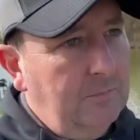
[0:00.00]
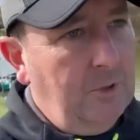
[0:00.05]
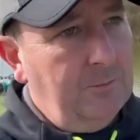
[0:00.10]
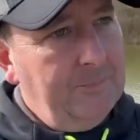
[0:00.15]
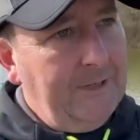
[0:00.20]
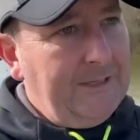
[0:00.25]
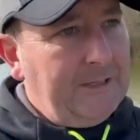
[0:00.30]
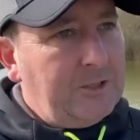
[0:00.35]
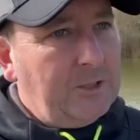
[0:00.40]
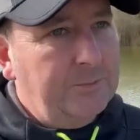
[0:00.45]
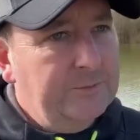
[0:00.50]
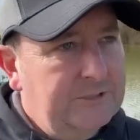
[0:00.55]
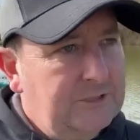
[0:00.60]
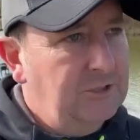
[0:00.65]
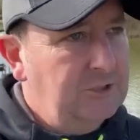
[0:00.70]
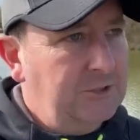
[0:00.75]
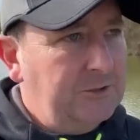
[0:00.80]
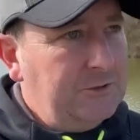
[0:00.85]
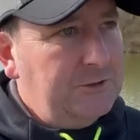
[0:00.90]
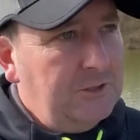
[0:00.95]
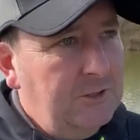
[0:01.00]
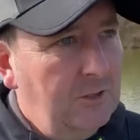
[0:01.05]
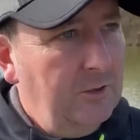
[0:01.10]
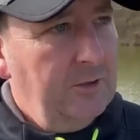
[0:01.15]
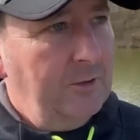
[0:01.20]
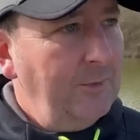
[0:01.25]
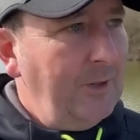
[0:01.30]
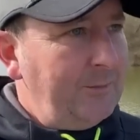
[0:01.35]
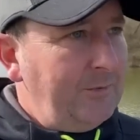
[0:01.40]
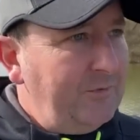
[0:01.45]
on many competitions you know
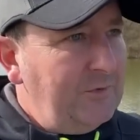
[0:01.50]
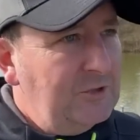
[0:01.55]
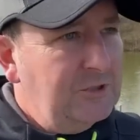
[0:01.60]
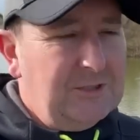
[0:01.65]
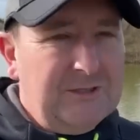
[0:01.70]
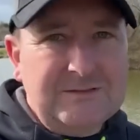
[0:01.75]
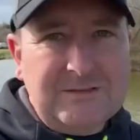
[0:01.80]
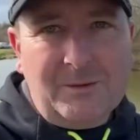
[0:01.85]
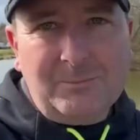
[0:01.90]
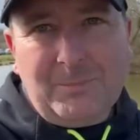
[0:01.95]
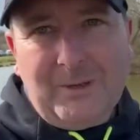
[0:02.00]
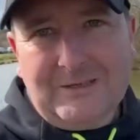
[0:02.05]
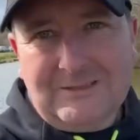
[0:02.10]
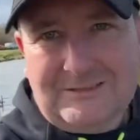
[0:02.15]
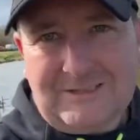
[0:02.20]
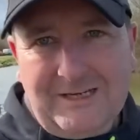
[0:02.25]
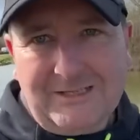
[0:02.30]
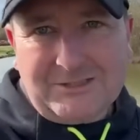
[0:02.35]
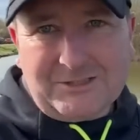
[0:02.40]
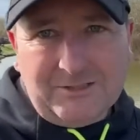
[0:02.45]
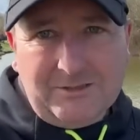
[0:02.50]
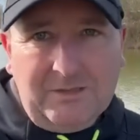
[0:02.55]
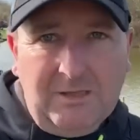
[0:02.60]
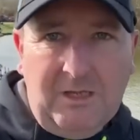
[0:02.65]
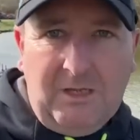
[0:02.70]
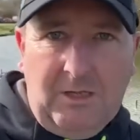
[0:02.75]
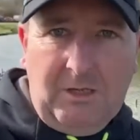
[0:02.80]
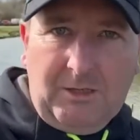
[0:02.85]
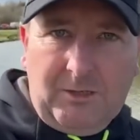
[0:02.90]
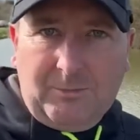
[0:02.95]
you might be fishing a 10 peg section
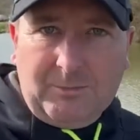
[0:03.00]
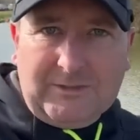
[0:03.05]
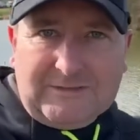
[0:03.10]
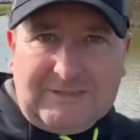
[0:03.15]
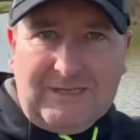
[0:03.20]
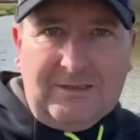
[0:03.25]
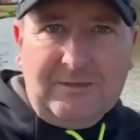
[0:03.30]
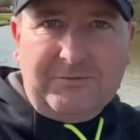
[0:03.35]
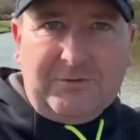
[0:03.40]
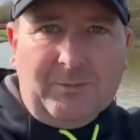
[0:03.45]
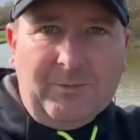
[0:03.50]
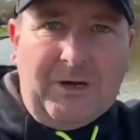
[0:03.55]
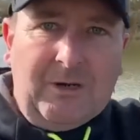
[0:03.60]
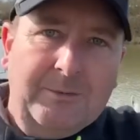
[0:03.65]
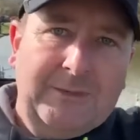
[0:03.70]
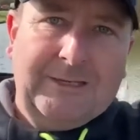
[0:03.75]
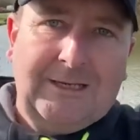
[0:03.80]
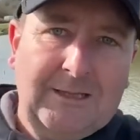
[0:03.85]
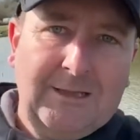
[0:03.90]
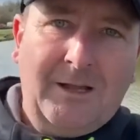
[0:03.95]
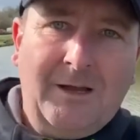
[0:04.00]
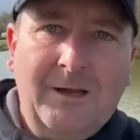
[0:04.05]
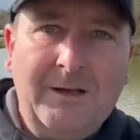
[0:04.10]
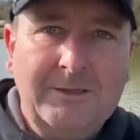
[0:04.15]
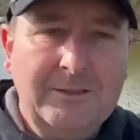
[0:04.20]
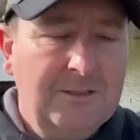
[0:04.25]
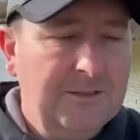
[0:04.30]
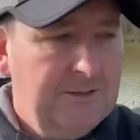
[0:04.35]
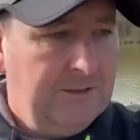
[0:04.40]
but 10 of you might be in a line